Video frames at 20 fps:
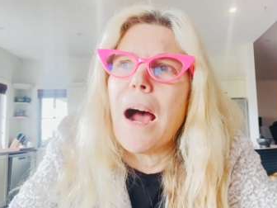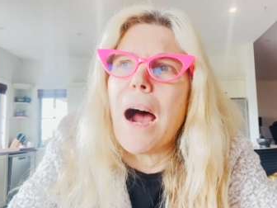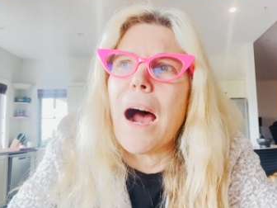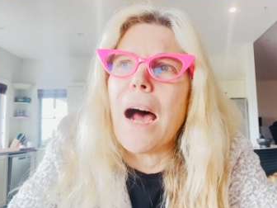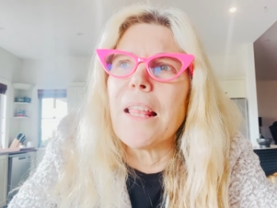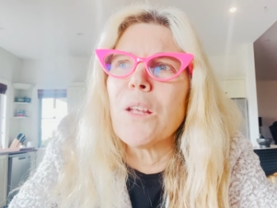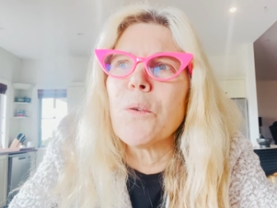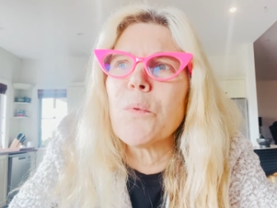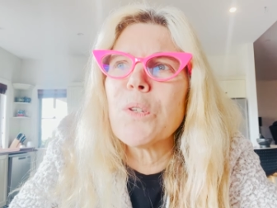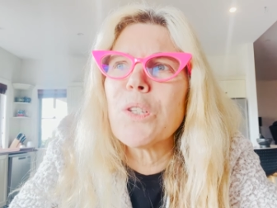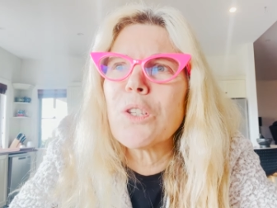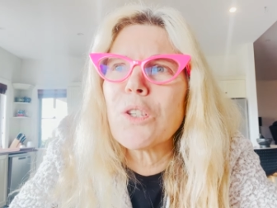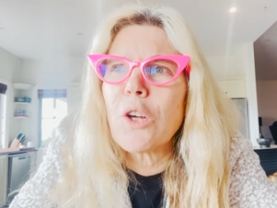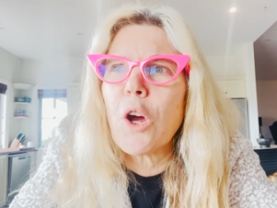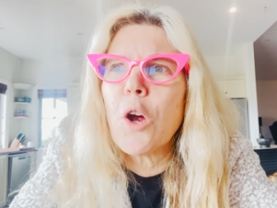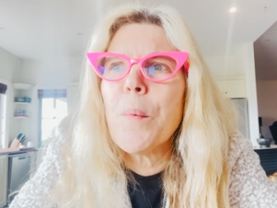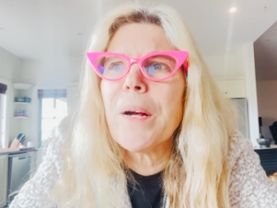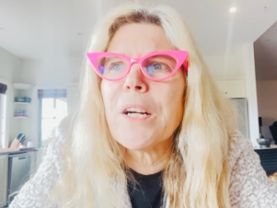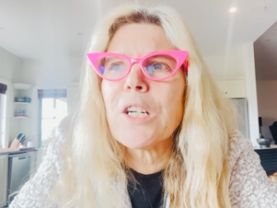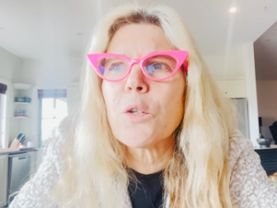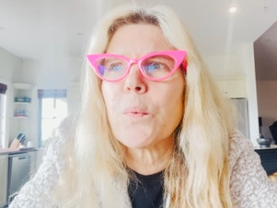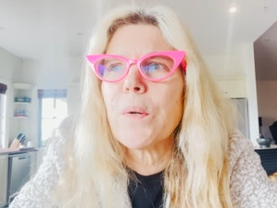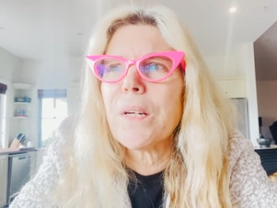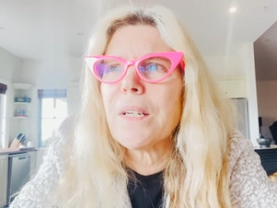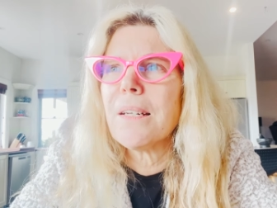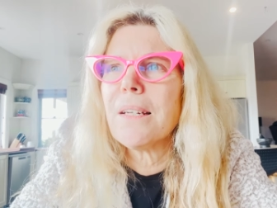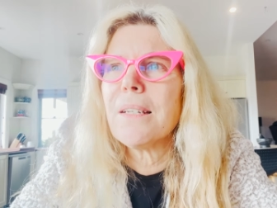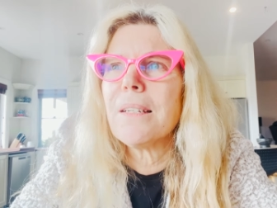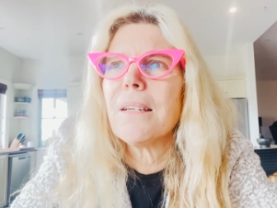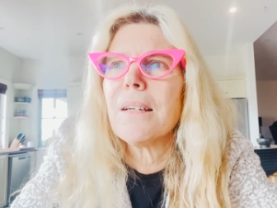And there was so much we
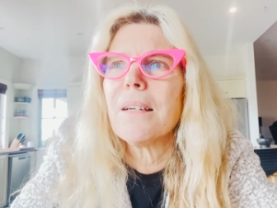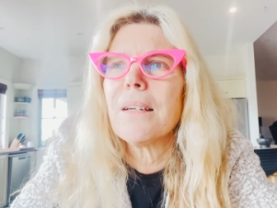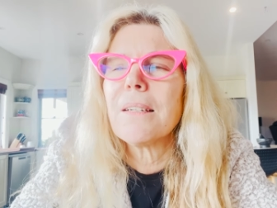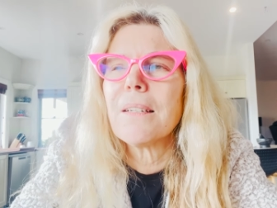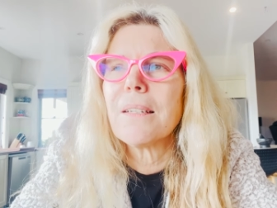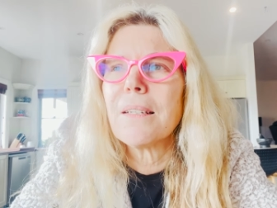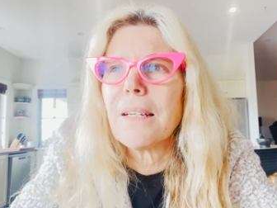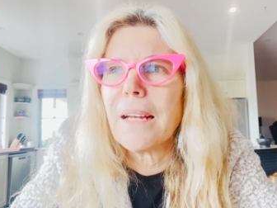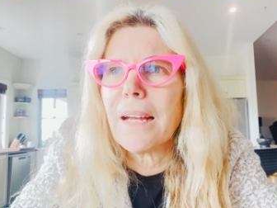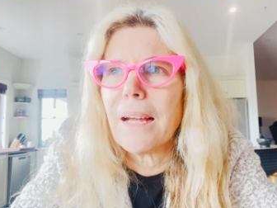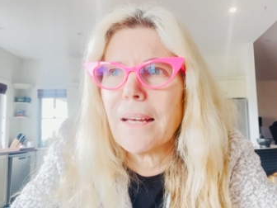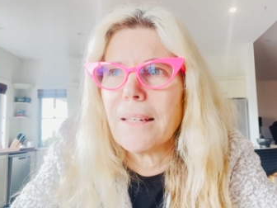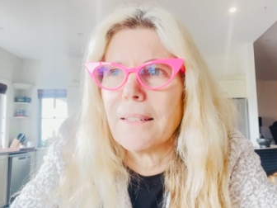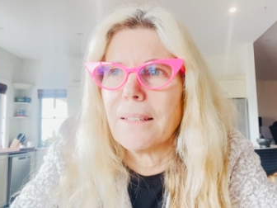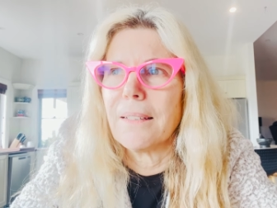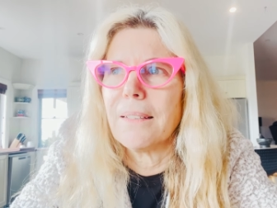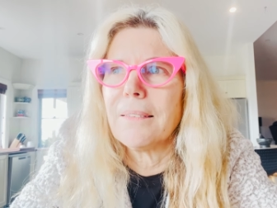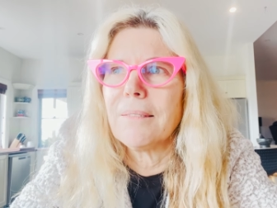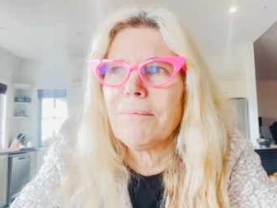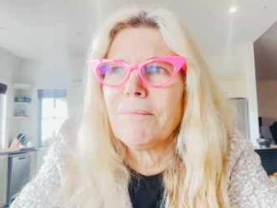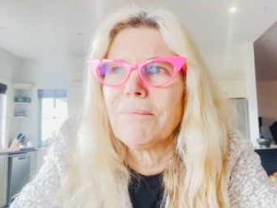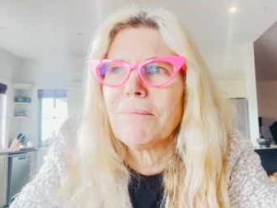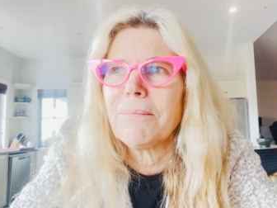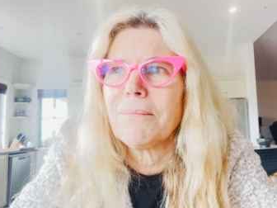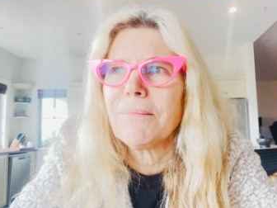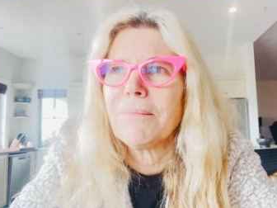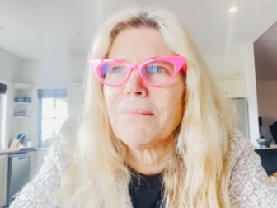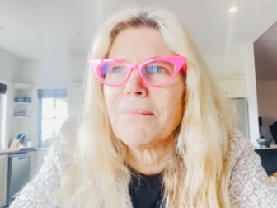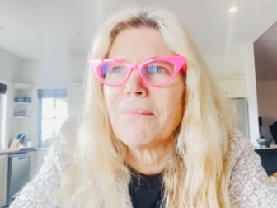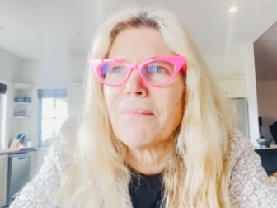did together
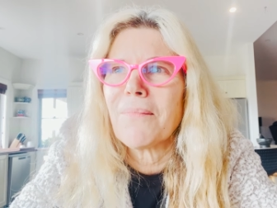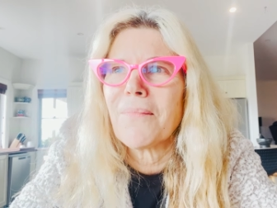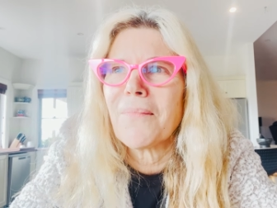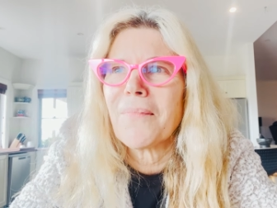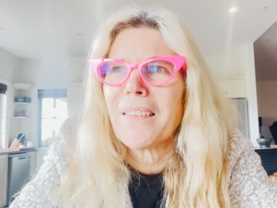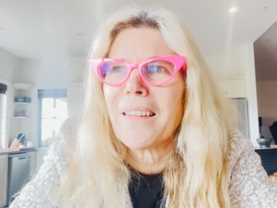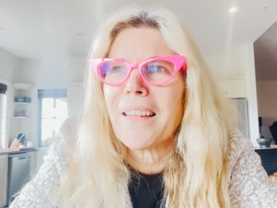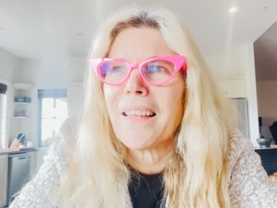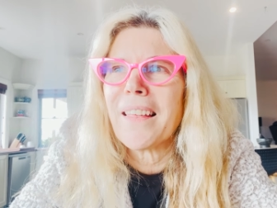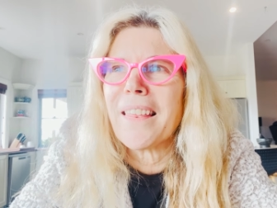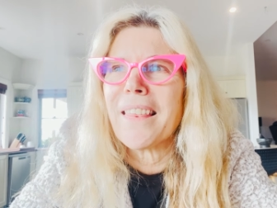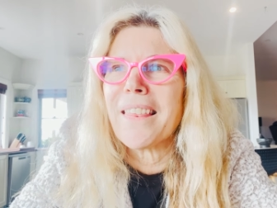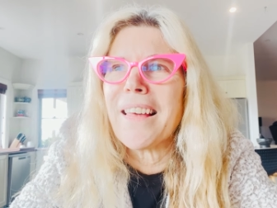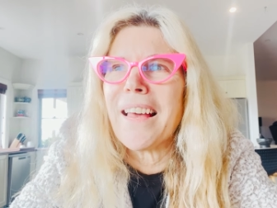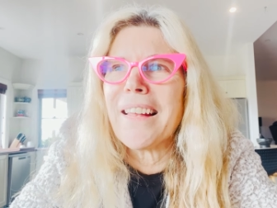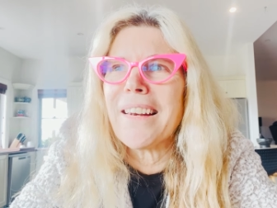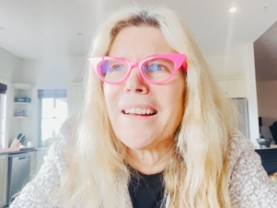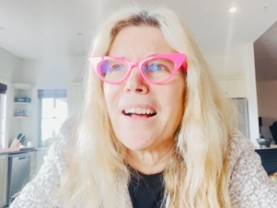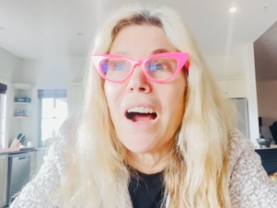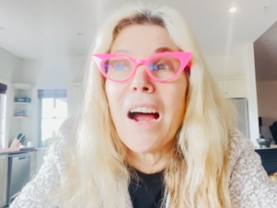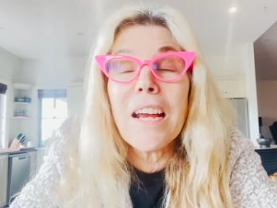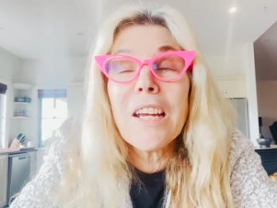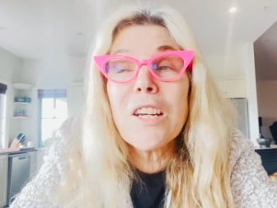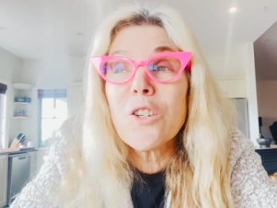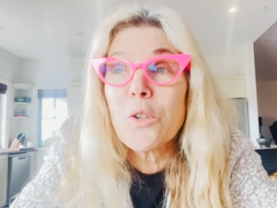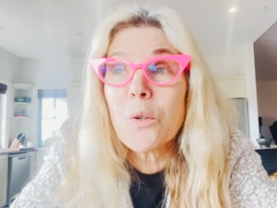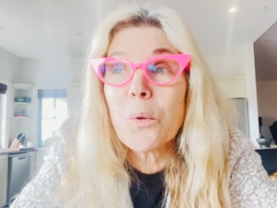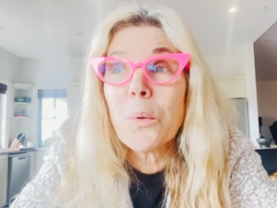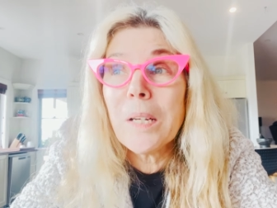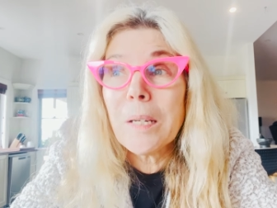that I
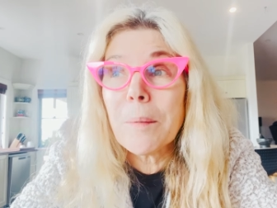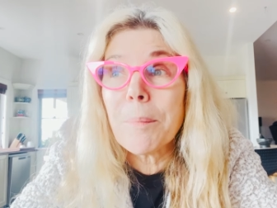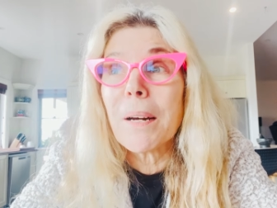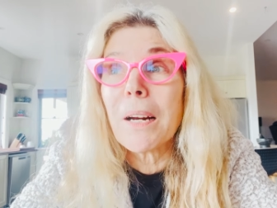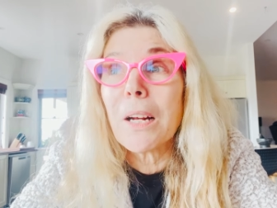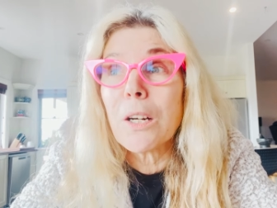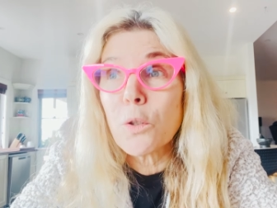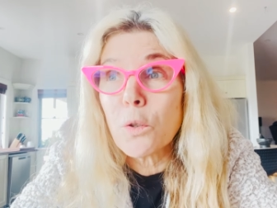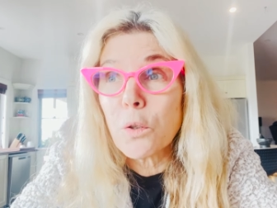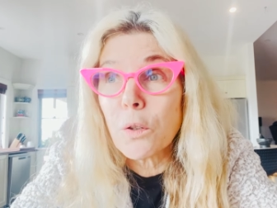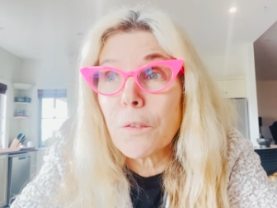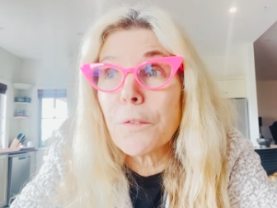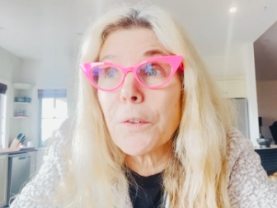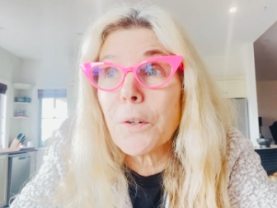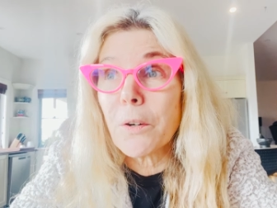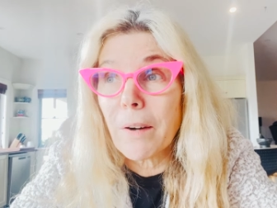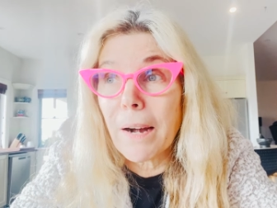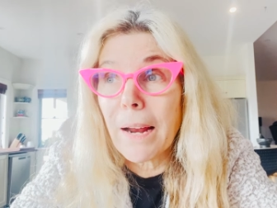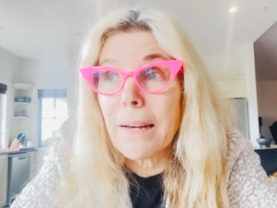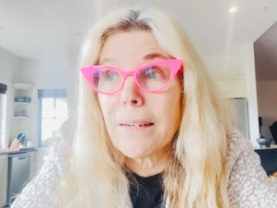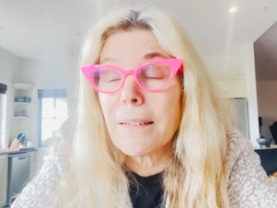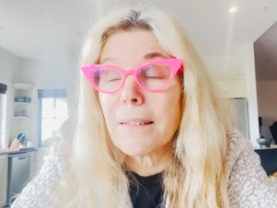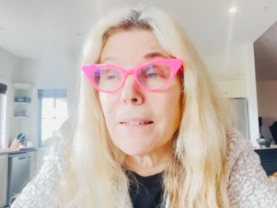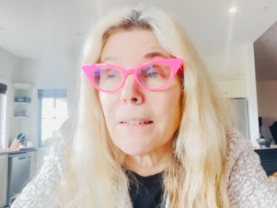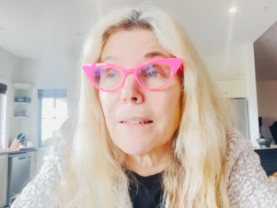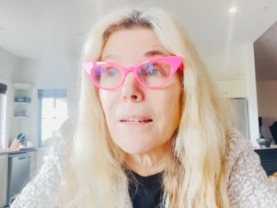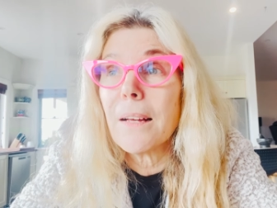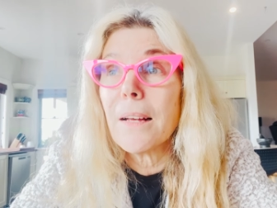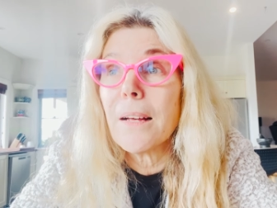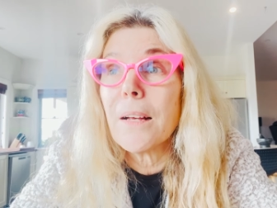enjoyed, but I took for granted.